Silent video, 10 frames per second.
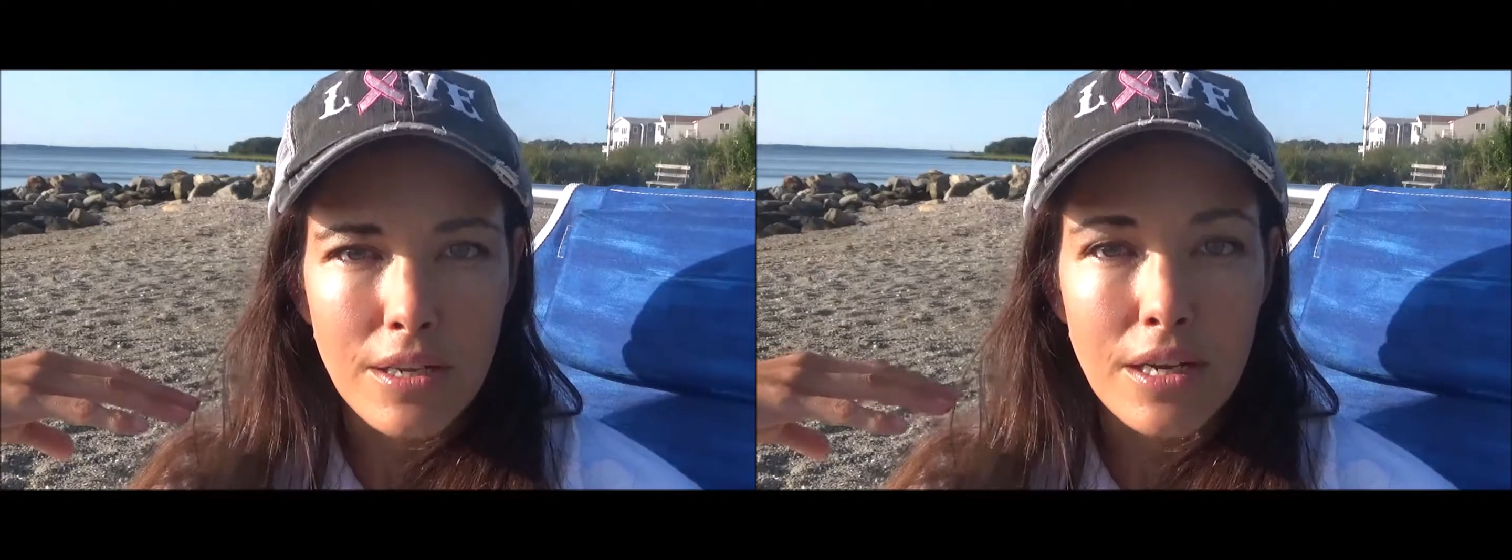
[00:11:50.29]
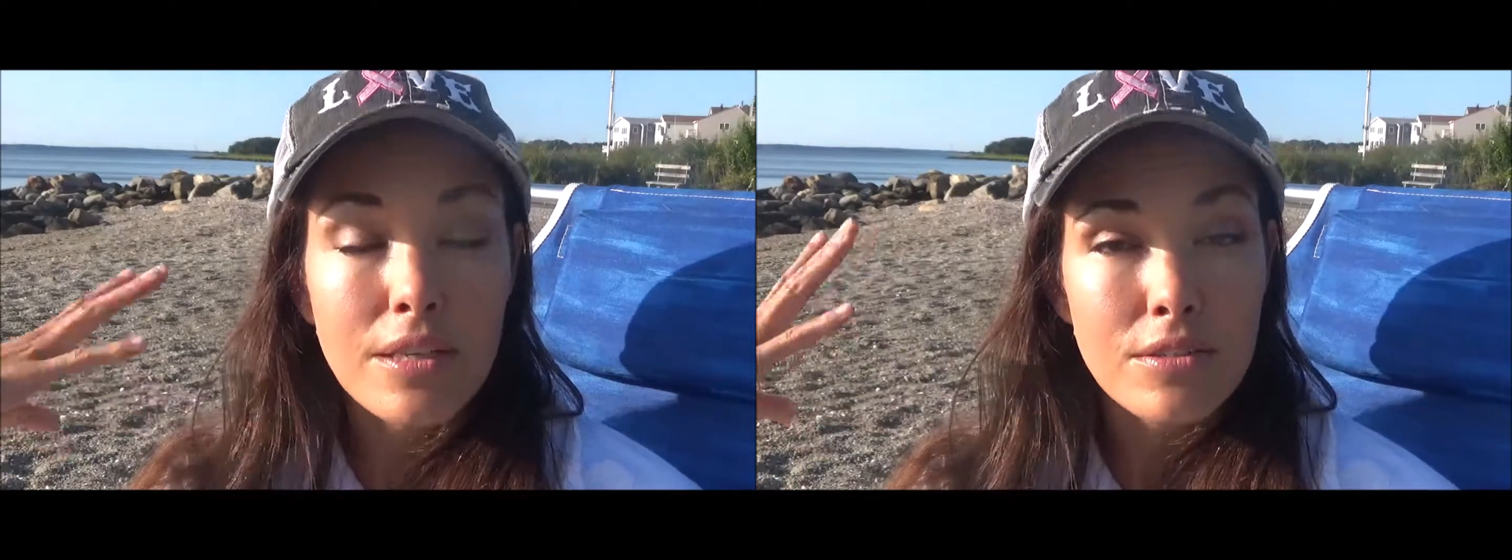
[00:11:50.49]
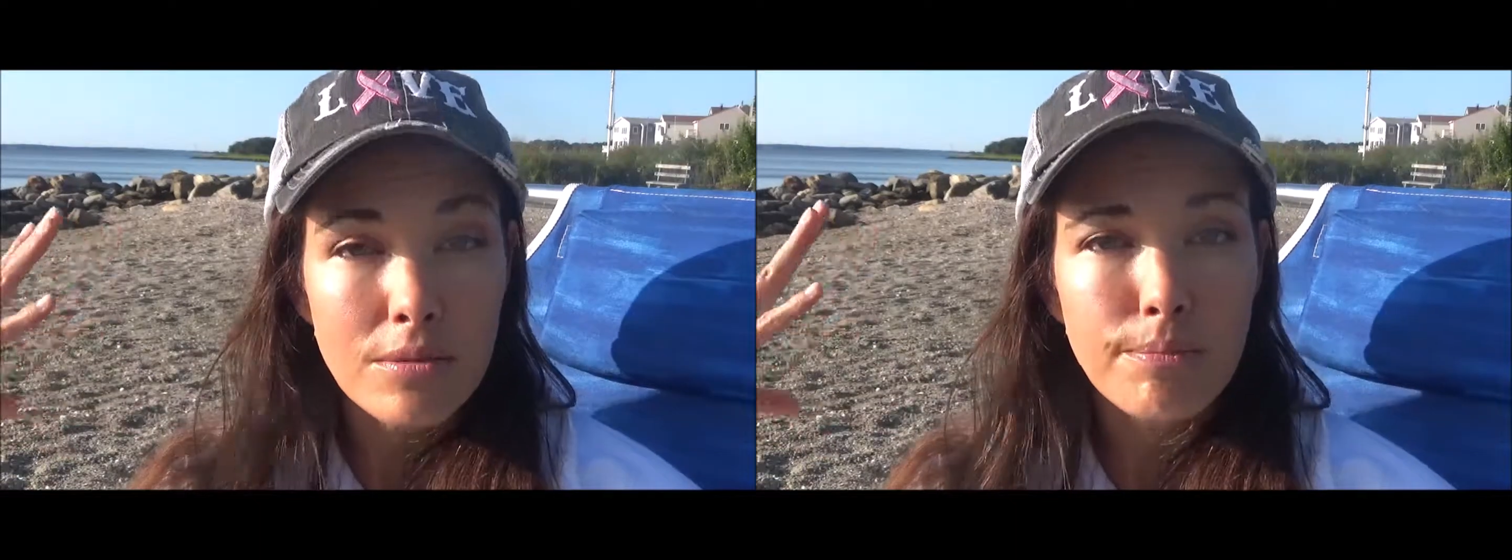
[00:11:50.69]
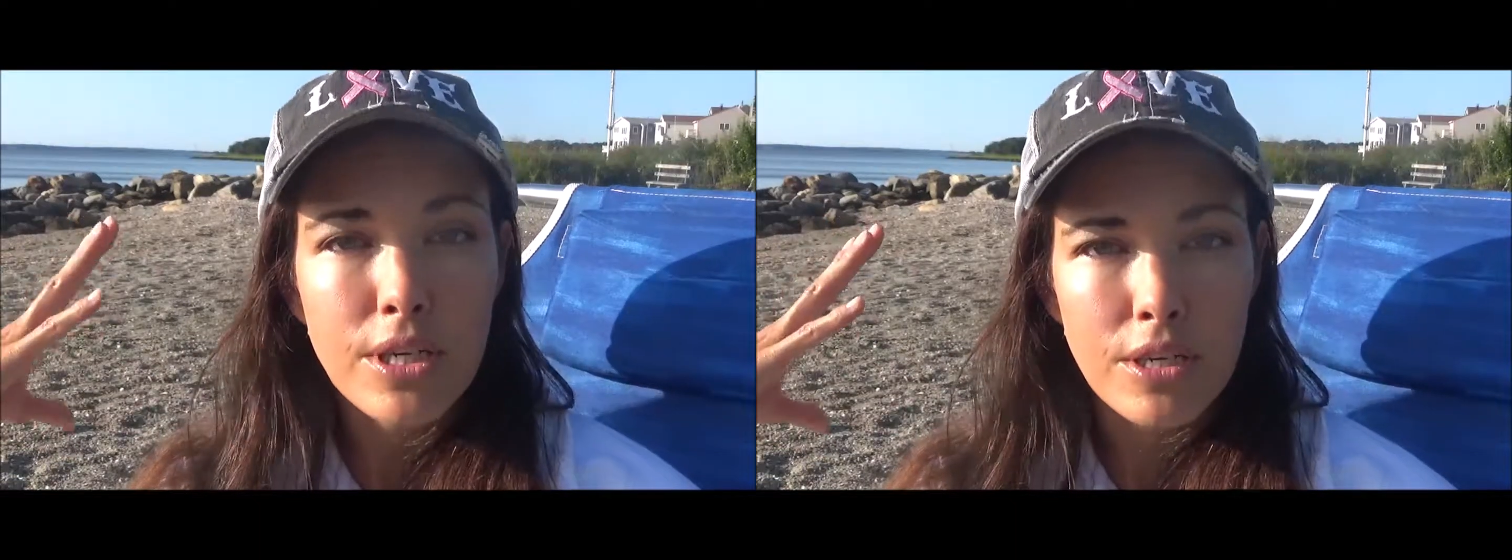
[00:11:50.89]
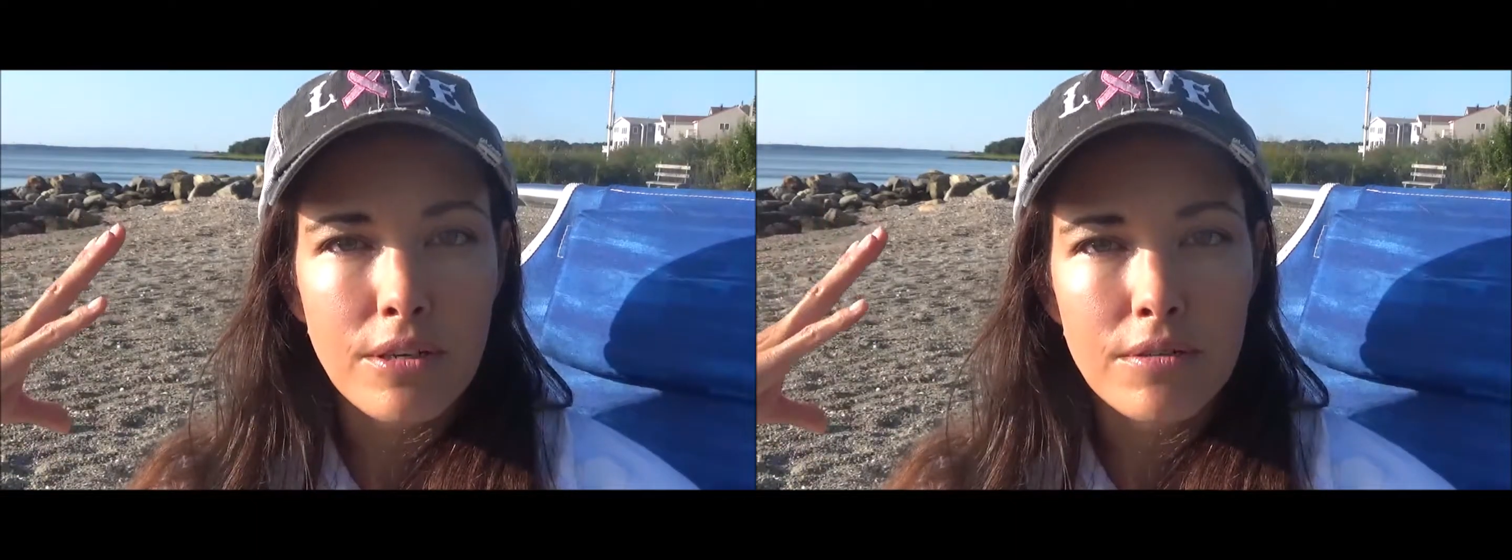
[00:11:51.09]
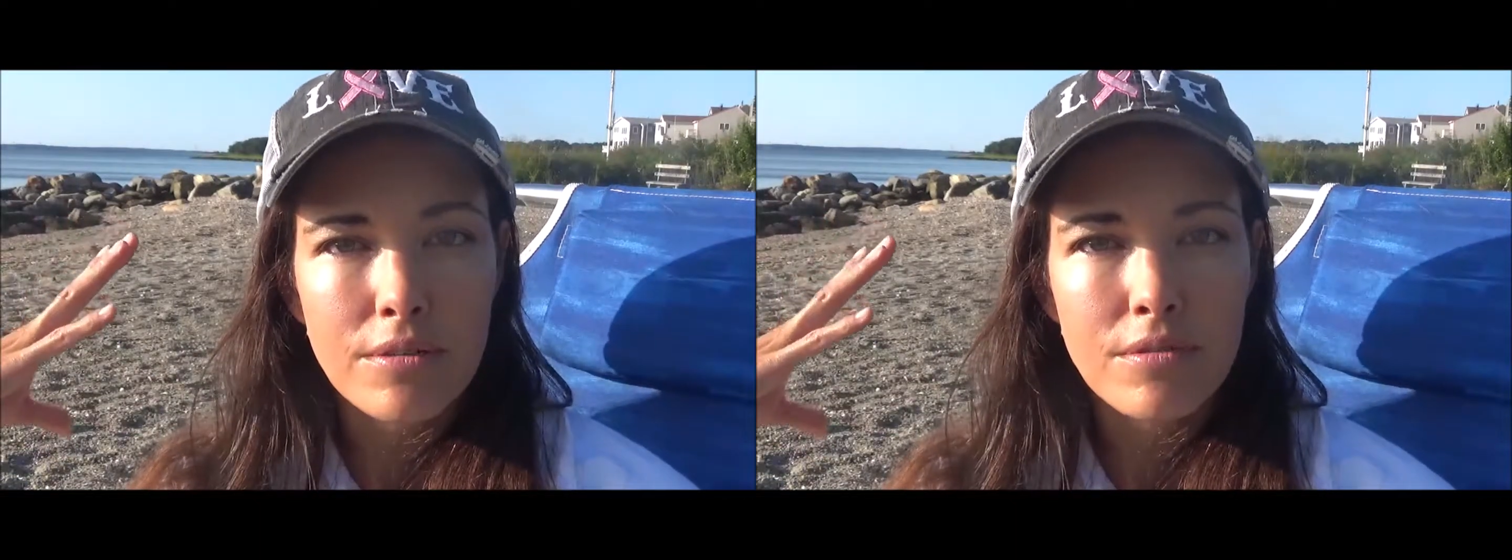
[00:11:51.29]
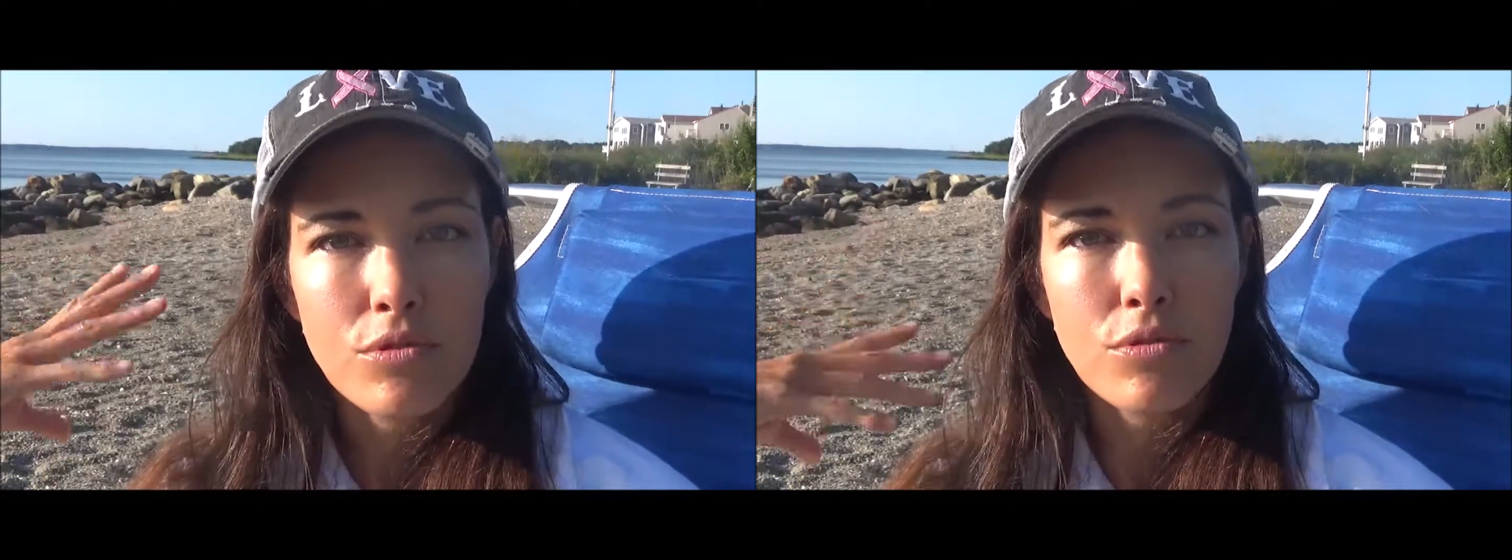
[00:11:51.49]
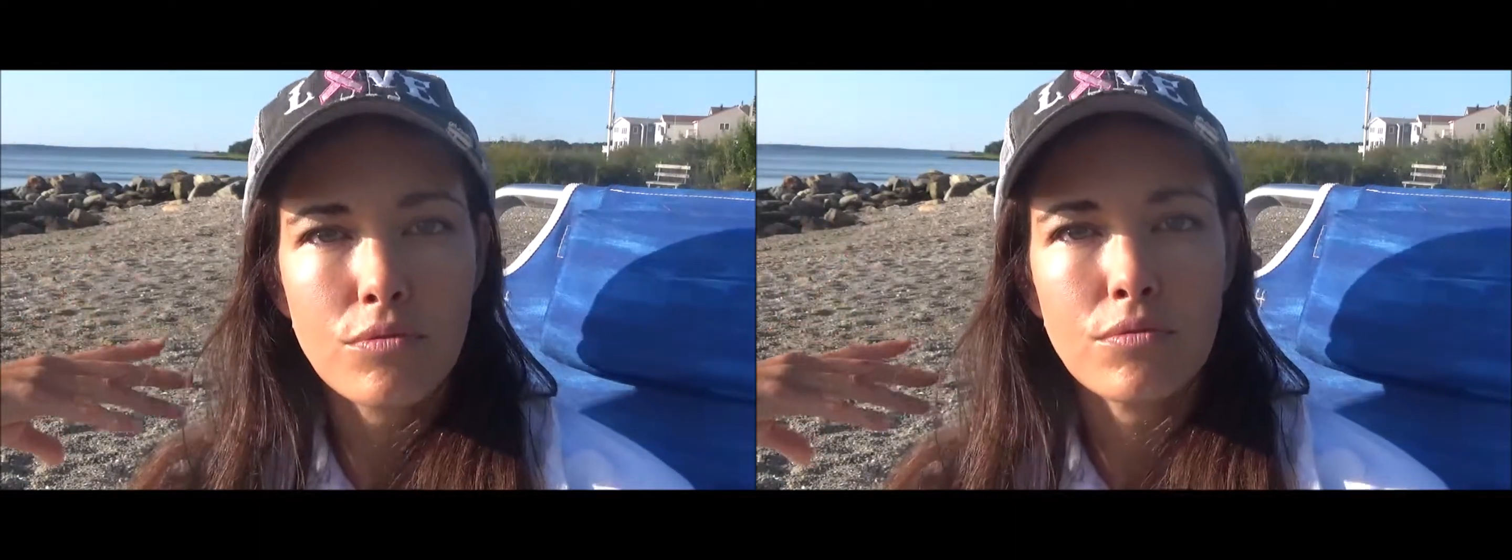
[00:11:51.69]
I need some money
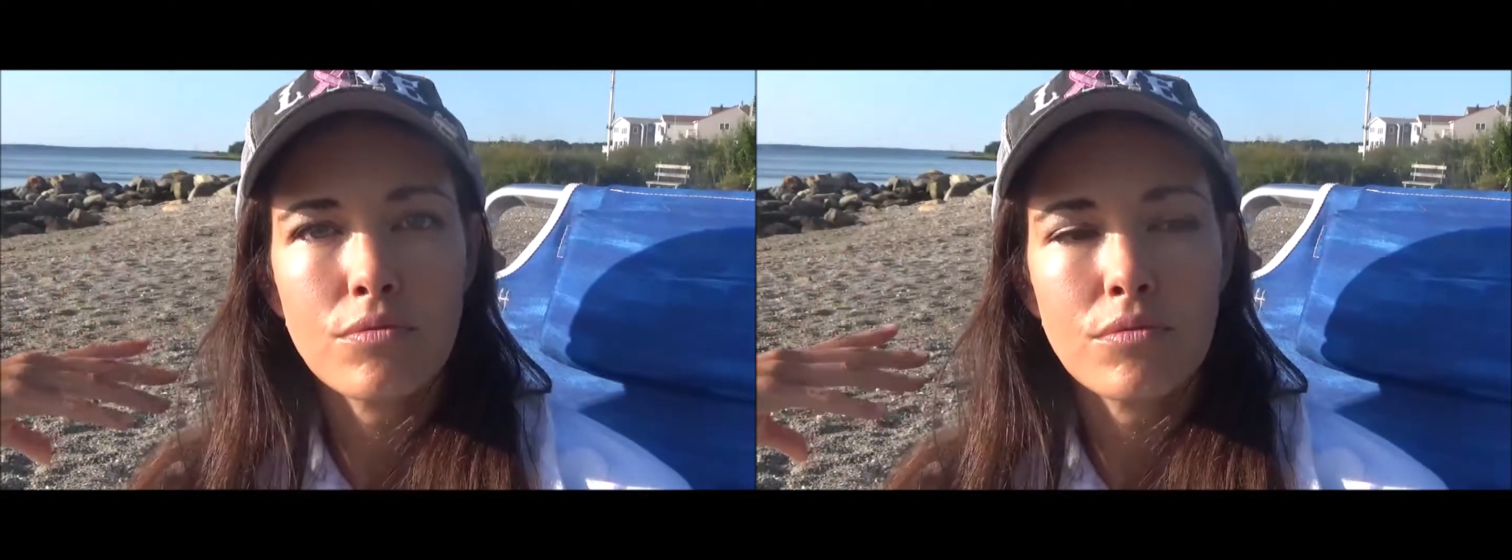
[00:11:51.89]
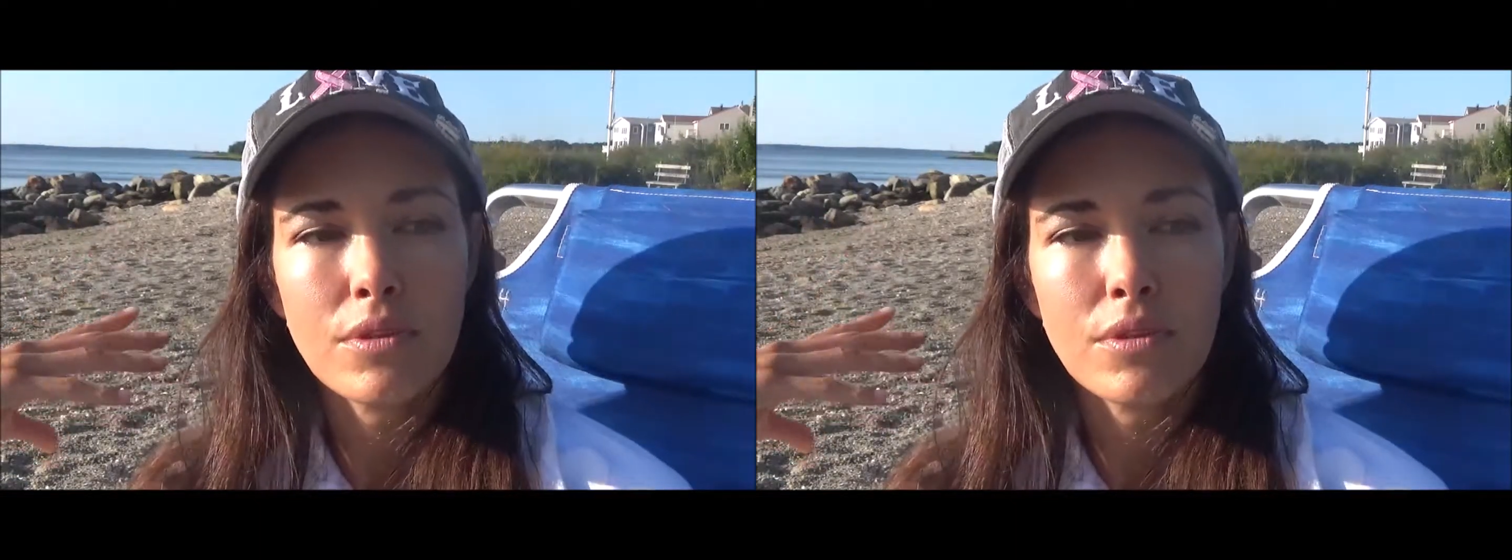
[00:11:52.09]
to